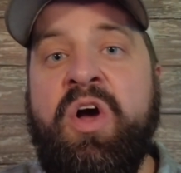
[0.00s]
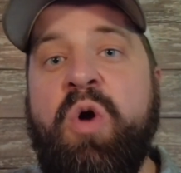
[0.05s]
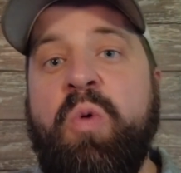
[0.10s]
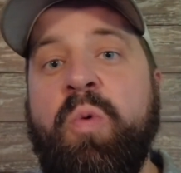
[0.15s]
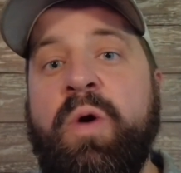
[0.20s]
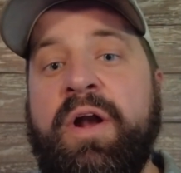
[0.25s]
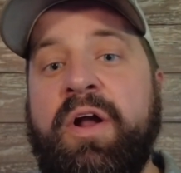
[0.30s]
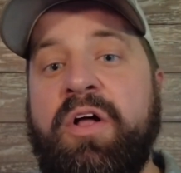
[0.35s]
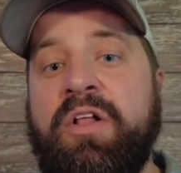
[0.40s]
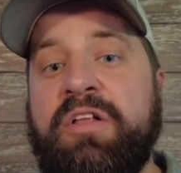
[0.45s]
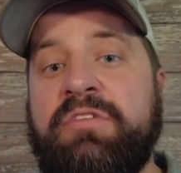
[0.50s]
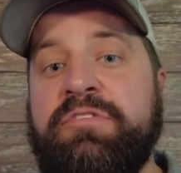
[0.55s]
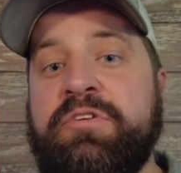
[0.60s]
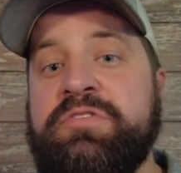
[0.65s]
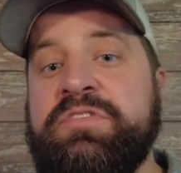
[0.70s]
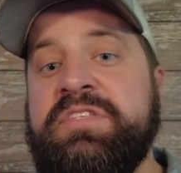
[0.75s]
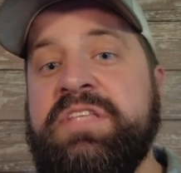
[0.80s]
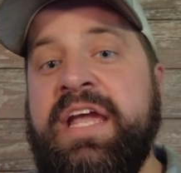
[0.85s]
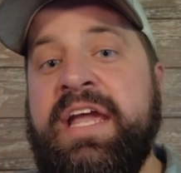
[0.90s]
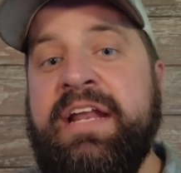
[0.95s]
when all of
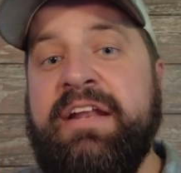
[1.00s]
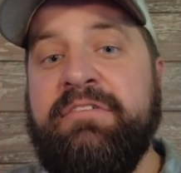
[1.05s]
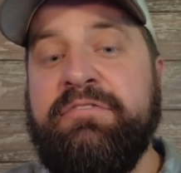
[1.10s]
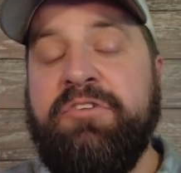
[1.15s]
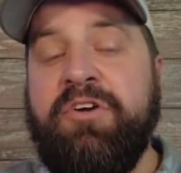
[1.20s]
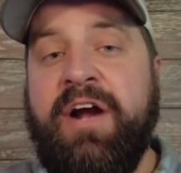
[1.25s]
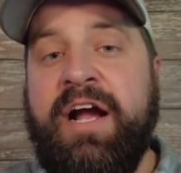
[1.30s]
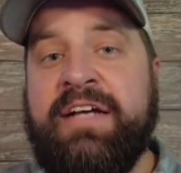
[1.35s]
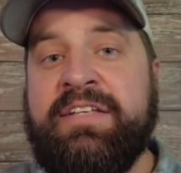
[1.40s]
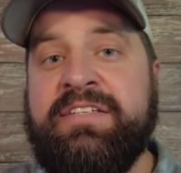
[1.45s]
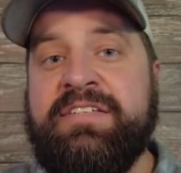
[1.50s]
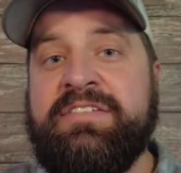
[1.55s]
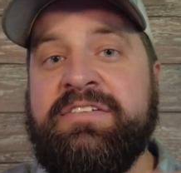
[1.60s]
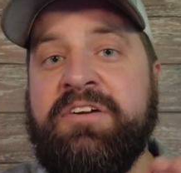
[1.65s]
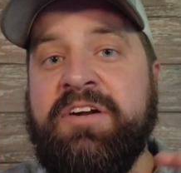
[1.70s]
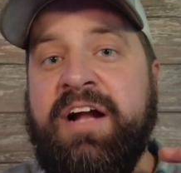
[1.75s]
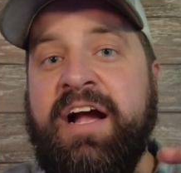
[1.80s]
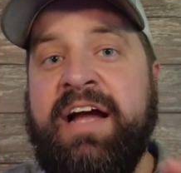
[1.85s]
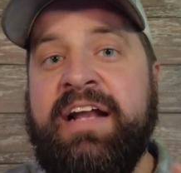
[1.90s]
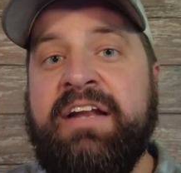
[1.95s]
those native grasses
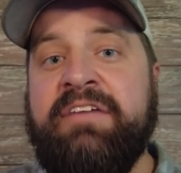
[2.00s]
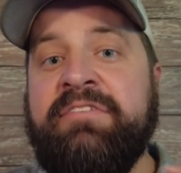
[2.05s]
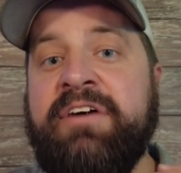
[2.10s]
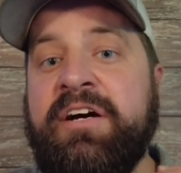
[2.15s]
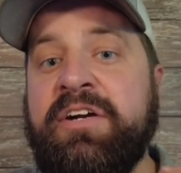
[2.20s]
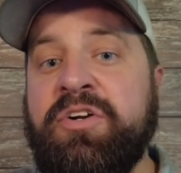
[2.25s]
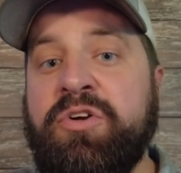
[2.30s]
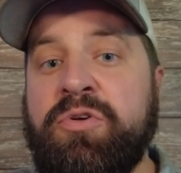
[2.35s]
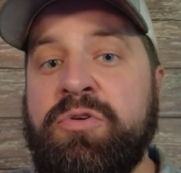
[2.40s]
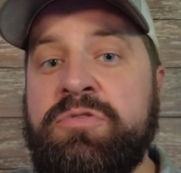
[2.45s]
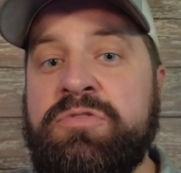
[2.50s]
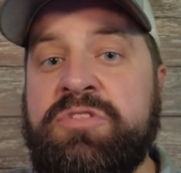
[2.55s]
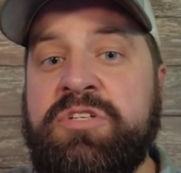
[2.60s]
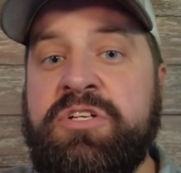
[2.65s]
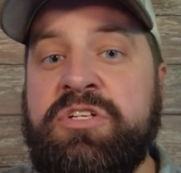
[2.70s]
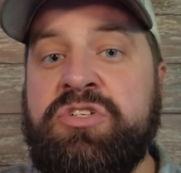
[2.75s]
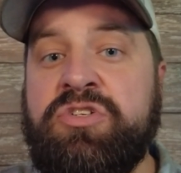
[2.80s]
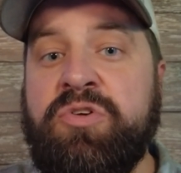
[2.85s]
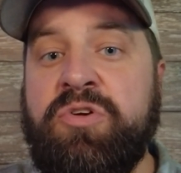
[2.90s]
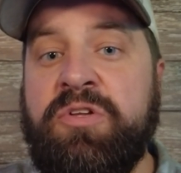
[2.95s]
are kind of on cruise
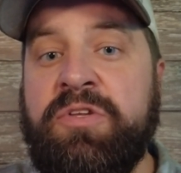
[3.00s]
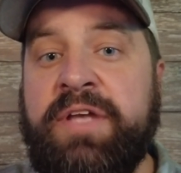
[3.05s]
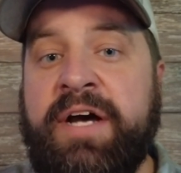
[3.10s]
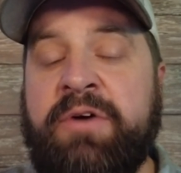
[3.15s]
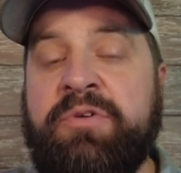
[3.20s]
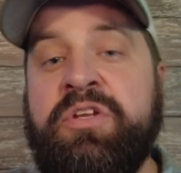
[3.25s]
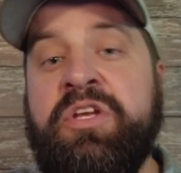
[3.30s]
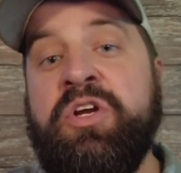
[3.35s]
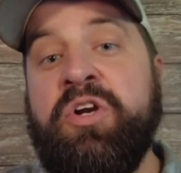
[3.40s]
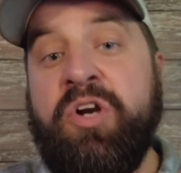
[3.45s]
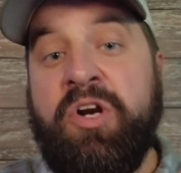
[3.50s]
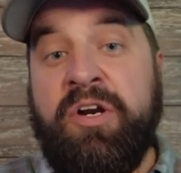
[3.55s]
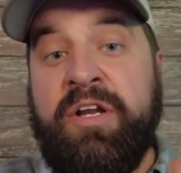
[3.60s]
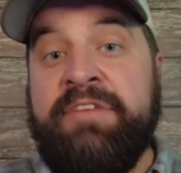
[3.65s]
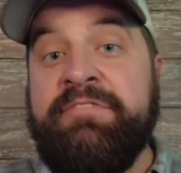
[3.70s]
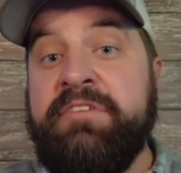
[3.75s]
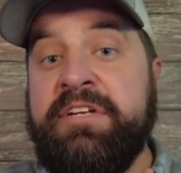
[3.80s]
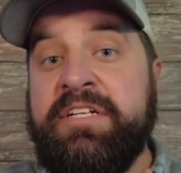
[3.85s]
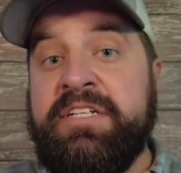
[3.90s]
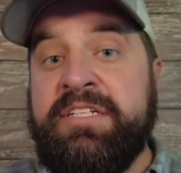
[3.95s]
control down here or
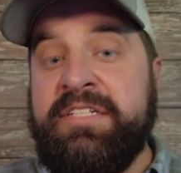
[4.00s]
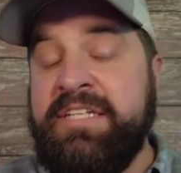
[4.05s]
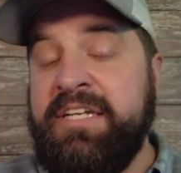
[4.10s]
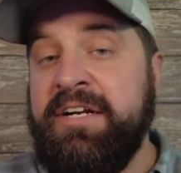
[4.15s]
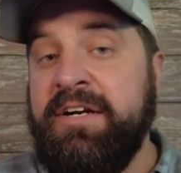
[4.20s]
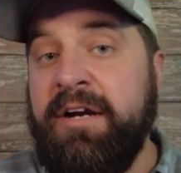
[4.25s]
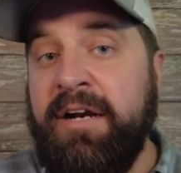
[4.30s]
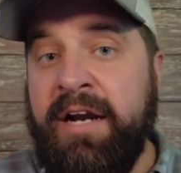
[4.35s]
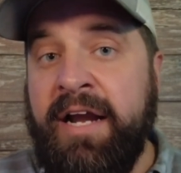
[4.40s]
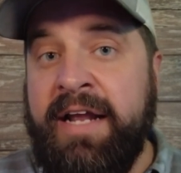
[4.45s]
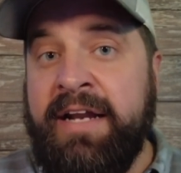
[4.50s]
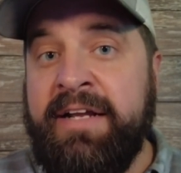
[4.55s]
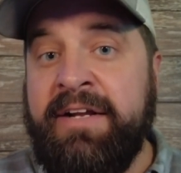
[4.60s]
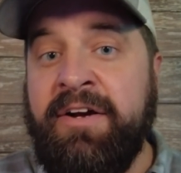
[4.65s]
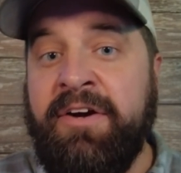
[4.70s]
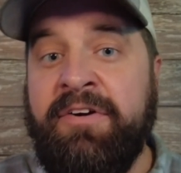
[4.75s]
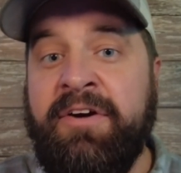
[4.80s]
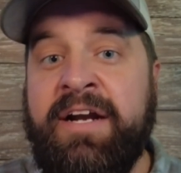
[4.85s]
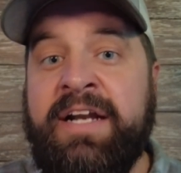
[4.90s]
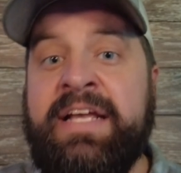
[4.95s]
even deteriorating
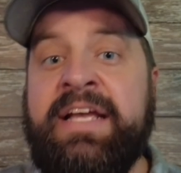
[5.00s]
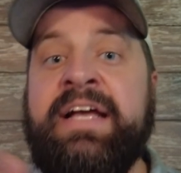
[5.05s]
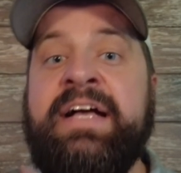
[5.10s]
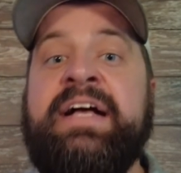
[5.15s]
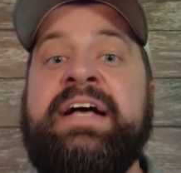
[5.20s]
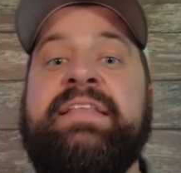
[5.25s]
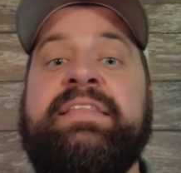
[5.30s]
already.